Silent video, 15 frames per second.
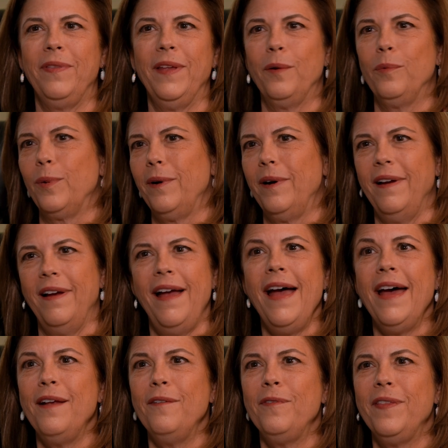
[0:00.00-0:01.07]
think we're
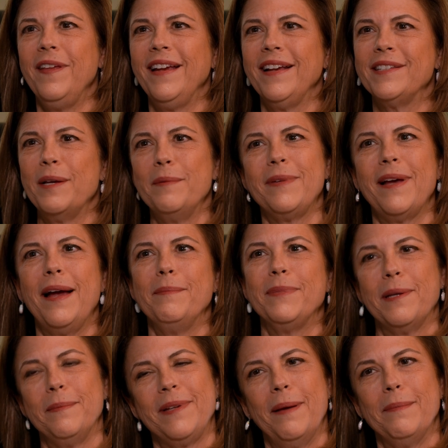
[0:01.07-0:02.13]
ahead of things sometimes,
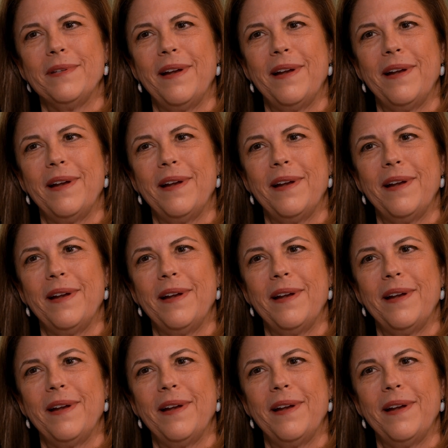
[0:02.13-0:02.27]
sometimes